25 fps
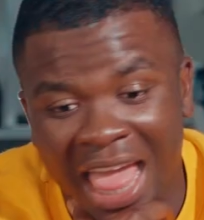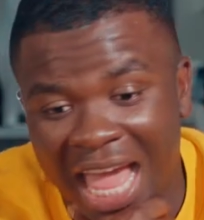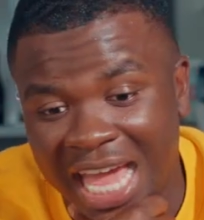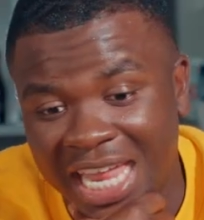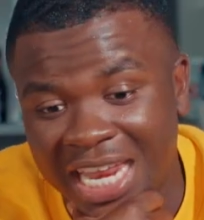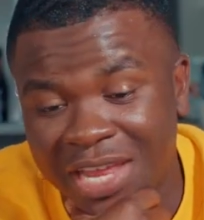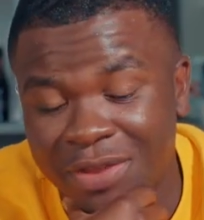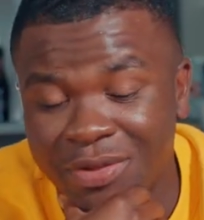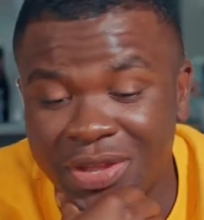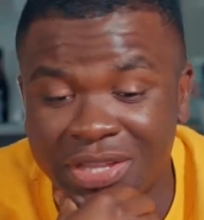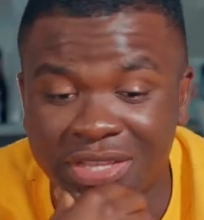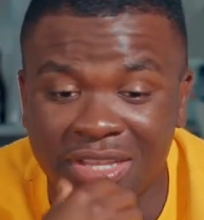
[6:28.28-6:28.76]
and
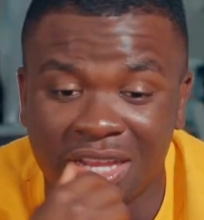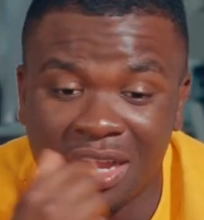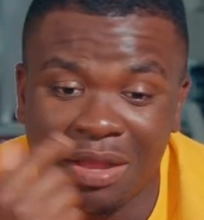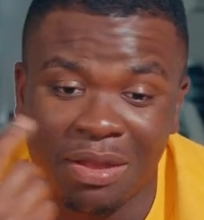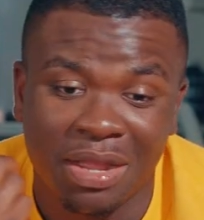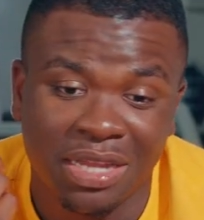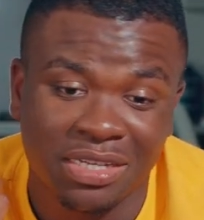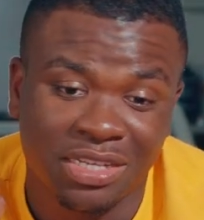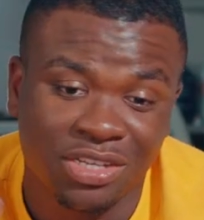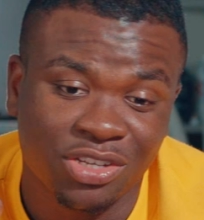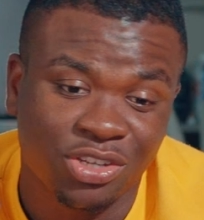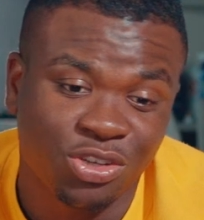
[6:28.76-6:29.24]
then we ended
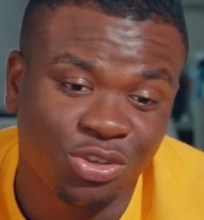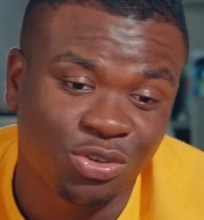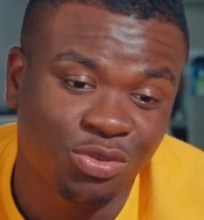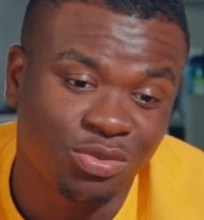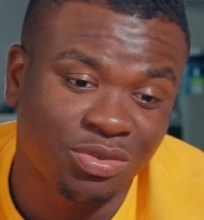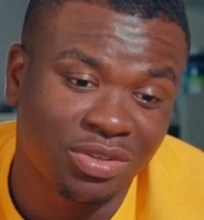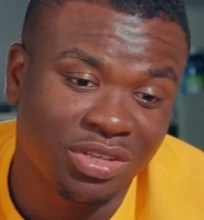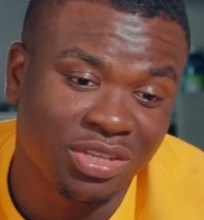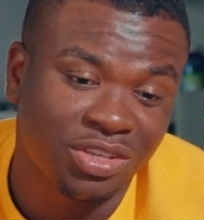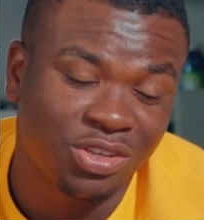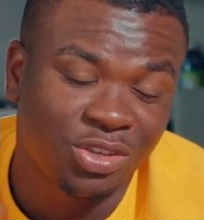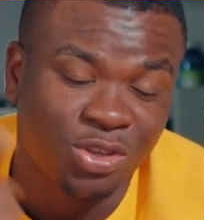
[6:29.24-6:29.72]
up actually
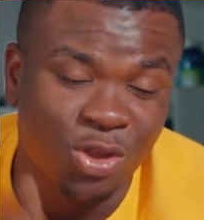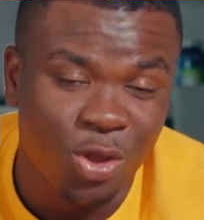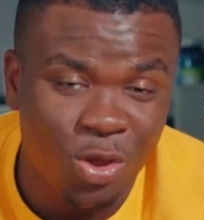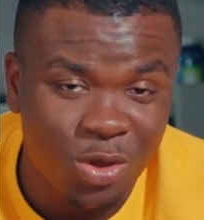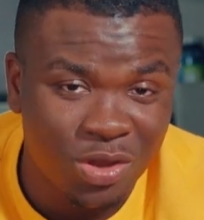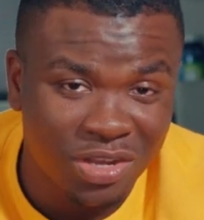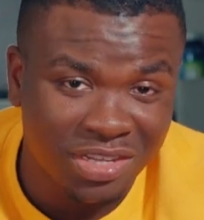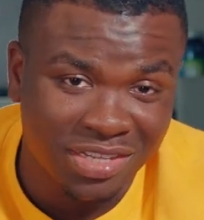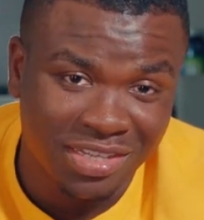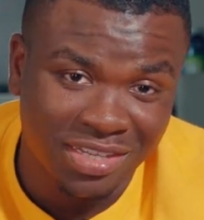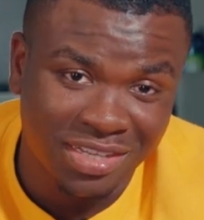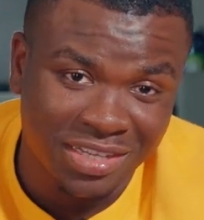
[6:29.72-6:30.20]
shooting this
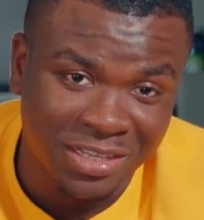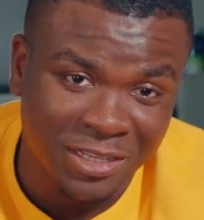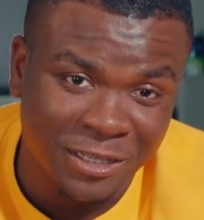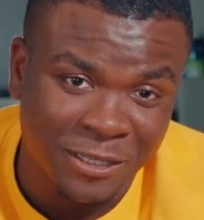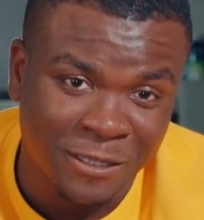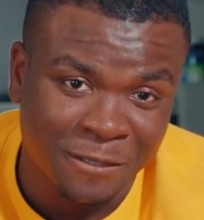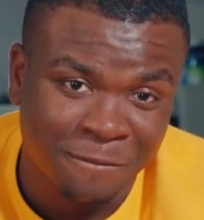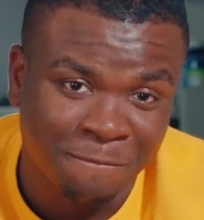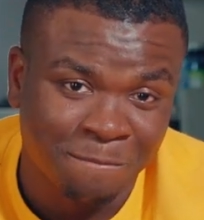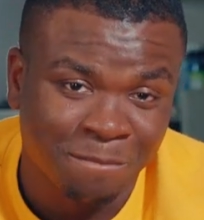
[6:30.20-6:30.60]
yoga scene.